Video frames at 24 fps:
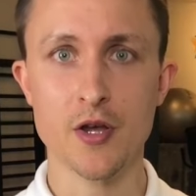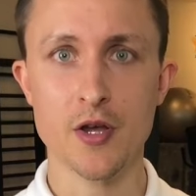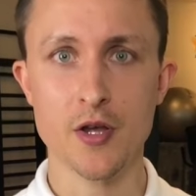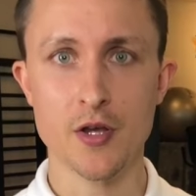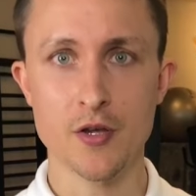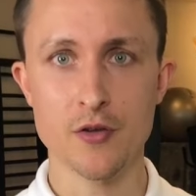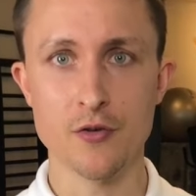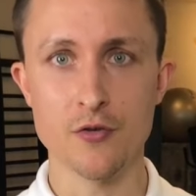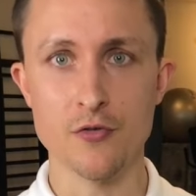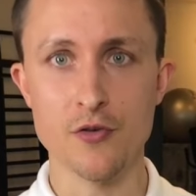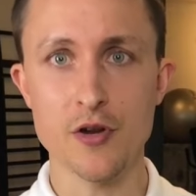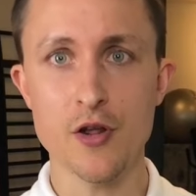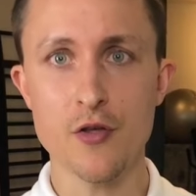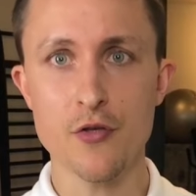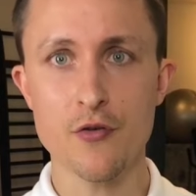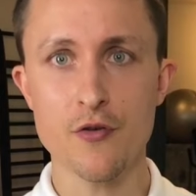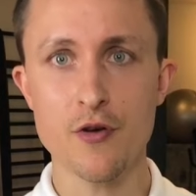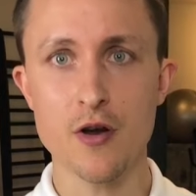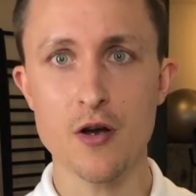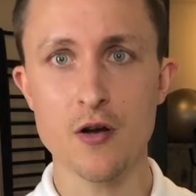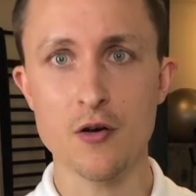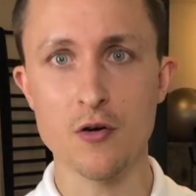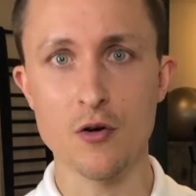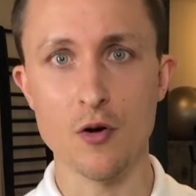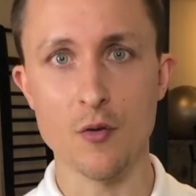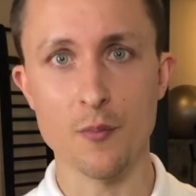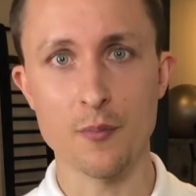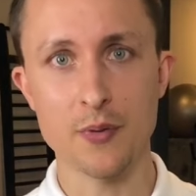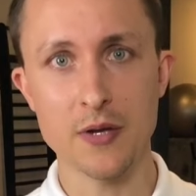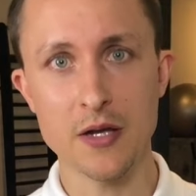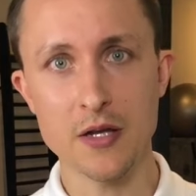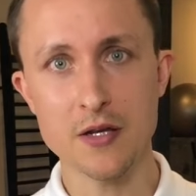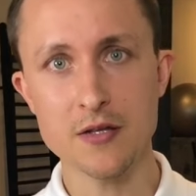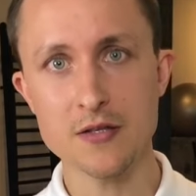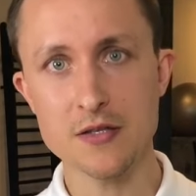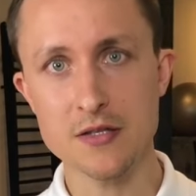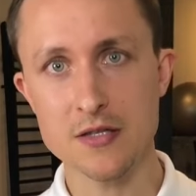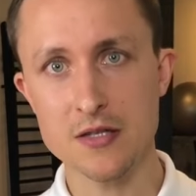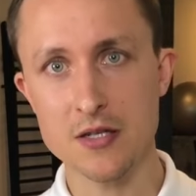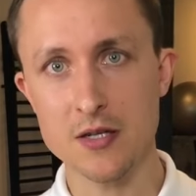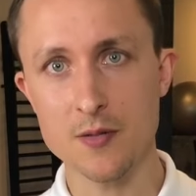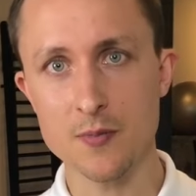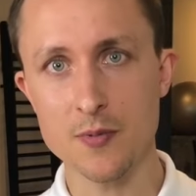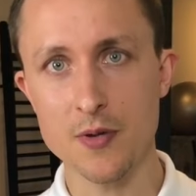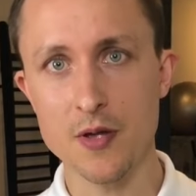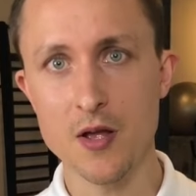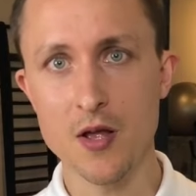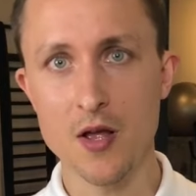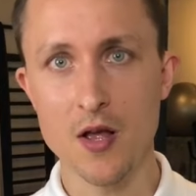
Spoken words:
urethra or penis tip,